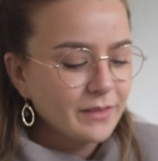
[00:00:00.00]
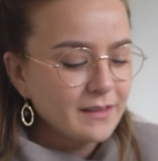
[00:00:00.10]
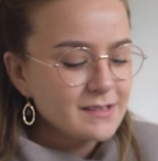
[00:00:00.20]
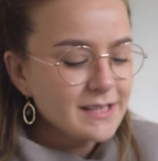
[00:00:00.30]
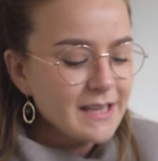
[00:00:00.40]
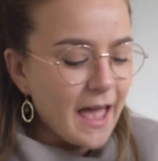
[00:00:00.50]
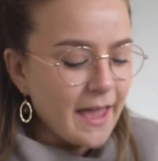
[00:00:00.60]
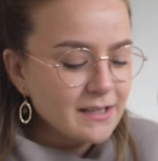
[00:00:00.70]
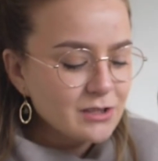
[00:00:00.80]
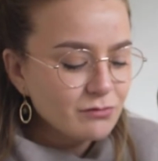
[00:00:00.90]
So
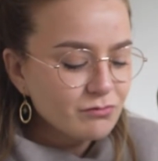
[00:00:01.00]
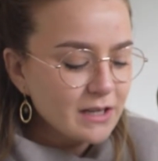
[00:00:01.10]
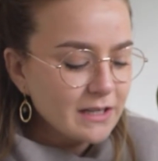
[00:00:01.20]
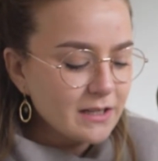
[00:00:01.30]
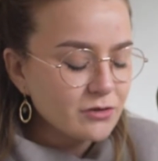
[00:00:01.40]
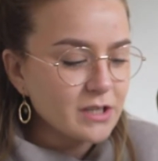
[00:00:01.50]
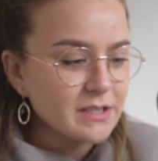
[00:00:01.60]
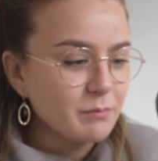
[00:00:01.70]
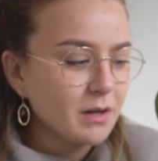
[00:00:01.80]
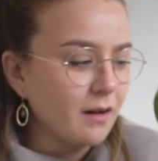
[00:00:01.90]
yeah, it's a really
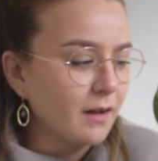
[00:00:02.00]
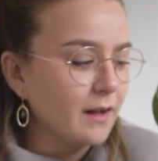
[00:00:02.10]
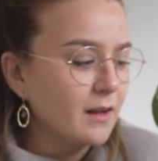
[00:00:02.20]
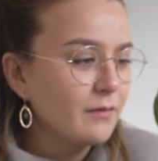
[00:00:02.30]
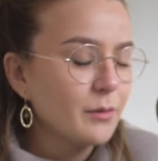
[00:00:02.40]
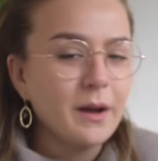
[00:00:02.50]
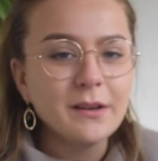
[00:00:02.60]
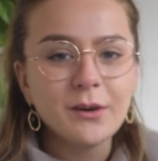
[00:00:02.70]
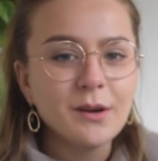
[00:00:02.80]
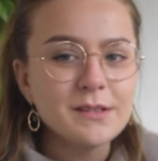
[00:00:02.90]
interesting plant. I love the way
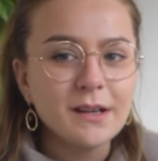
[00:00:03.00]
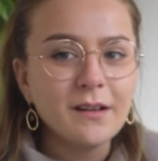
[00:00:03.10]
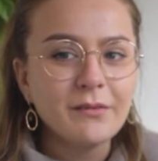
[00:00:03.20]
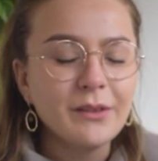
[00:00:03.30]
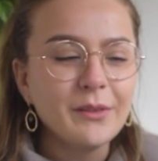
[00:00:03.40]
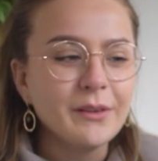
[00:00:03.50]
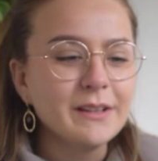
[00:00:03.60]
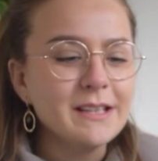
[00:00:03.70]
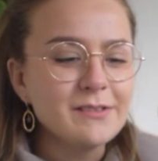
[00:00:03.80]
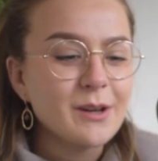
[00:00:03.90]
it grows. I love that the
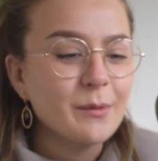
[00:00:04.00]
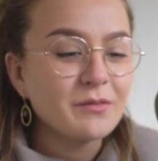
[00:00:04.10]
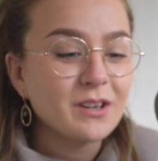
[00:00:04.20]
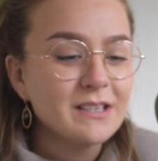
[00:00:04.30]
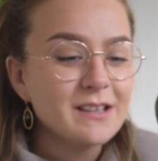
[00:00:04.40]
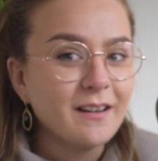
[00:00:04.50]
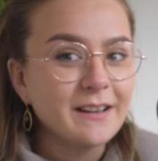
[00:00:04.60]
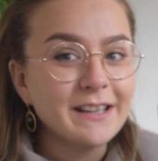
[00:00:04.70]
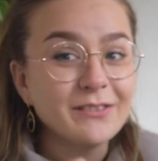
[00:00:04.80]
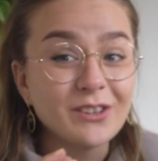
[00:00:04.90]
leaves come in really
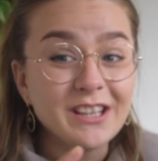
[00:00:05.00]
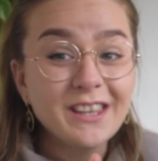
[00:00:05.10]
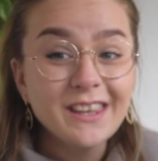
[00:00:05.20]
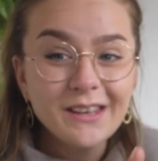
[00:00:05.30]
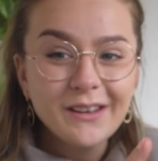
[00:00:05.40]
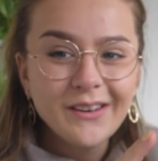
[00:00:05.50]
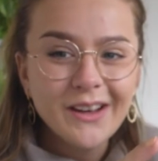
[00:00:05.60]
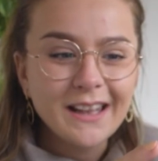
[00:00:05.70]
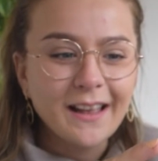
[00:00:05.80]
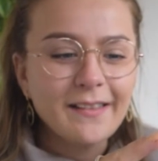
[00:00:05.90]
tiny and really
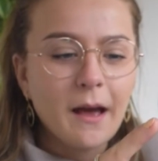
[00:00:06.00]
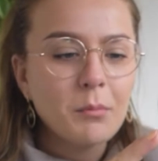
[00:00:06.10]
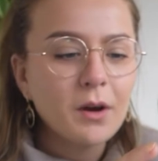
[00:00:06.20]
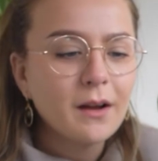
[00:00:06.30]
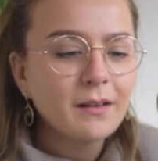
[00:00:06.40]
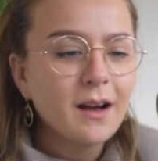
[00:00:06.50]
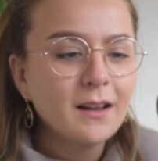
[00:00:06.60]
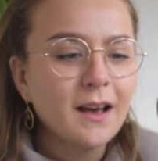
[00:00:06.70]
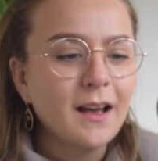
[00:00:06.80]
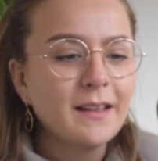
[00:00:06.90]
cute and like that brown
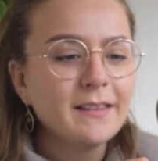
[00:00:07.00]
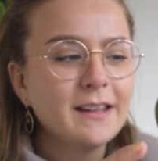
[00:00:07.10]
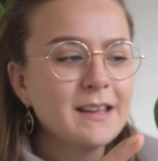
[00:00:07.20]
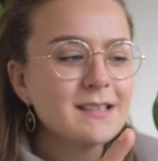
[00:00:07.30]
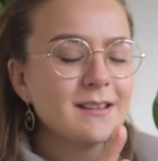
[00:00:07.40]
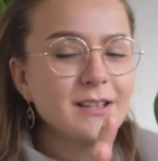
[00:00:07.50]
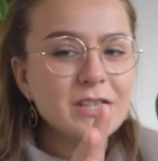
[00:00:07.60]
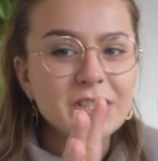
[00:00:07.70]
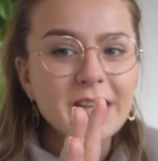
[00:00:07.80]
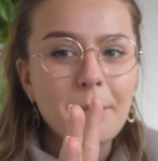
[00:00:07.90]
colour, and then they slowly
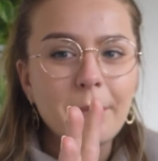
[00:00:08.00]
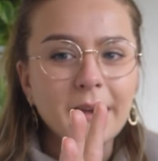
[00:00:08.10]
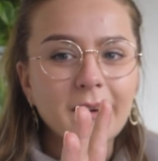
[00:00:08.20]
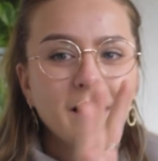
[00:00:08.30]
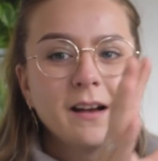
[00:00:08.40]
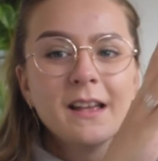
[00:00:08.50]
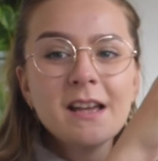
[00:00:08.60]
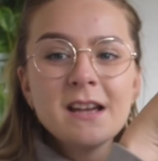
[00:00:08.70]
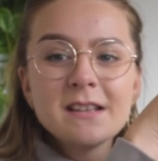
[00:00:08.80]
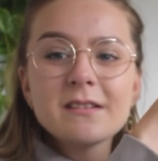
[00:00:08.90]
just get bigger
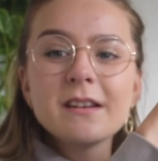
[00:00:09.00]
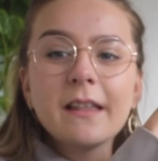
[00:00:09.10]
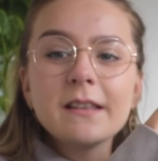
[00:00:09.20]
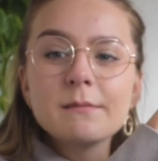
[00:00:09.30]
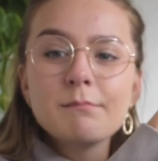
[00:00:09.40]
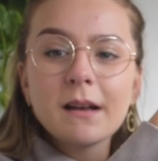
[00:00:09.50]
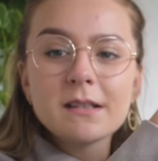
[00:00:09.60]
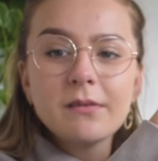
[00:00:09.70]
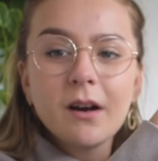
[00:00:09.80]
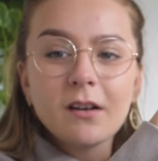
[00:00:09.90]
till you get these
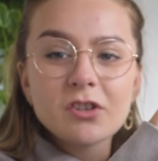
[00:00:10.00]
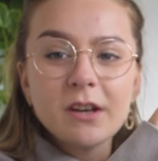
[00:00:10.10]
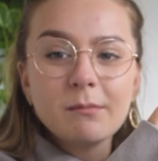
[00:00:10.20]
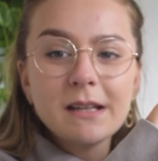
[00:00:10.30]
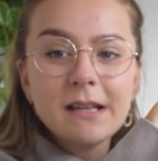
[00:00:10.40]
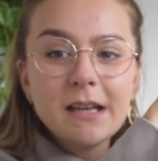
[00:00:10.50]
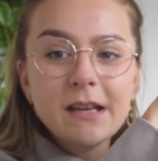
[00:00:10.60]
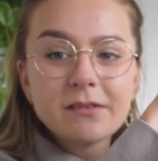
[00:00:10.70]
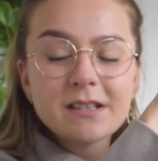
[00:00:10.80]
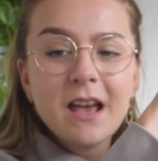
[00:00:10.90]
massive heart-shaped
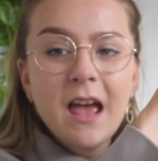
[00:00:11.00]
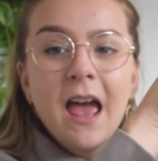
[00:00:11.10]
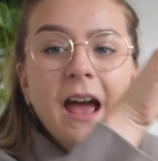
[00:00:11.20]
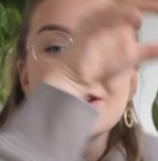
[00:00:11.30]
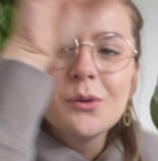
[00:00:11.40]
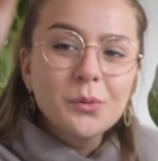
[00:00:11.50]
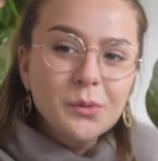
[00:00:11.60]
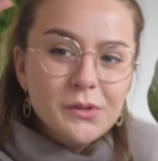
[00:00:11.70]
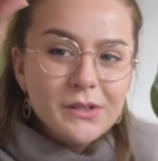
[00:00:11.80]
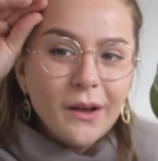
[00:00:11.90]
leaves.
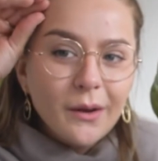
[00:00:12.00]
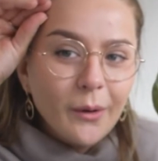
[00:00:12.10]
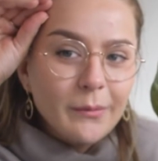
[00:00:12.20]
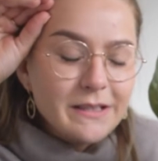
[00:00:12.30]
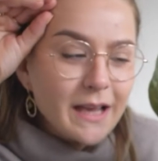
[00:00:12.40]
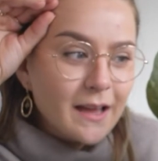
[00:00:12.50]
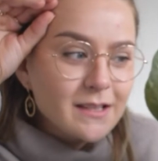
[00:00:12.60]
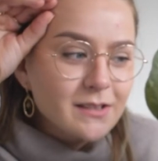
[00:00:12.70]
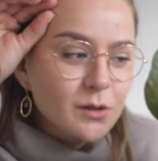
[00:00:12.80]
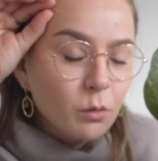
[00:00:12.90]
Also
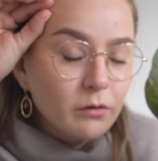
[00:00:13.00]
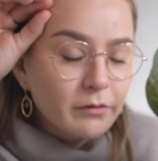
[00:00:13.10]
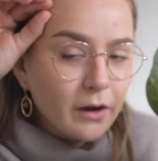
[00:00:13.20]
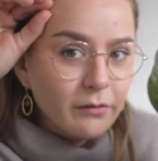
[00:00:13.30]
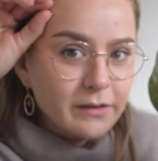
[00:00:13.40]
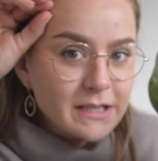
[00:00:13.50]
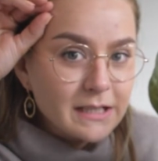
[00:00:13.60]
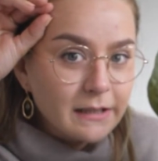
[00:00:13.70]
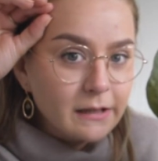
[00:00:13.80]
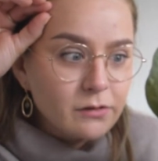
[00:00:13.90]
obsessed with velvety
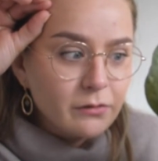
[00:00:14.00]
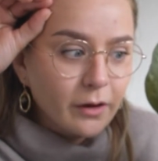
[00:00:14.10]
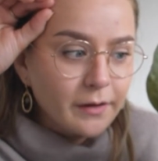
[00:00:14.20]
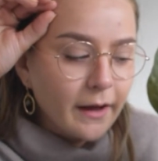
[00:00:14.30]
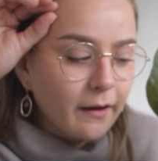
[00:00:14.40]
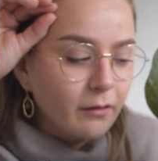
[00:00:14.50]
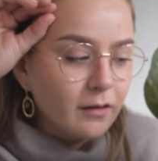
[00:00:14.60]
leaves right now.